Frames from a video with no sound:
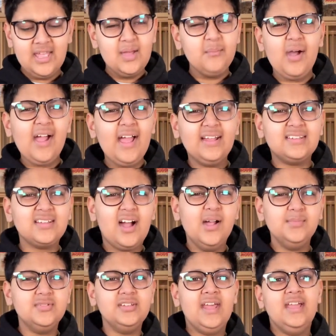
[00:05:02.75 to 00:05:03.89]
But I had time
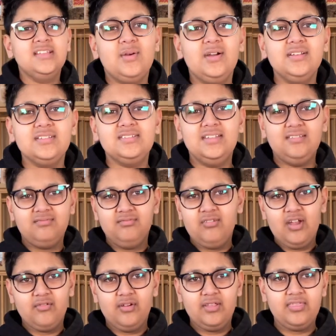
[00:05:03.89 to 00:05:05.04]
today, just did
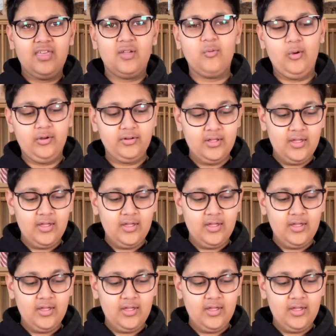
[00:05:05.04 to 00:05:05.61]
a very thick one.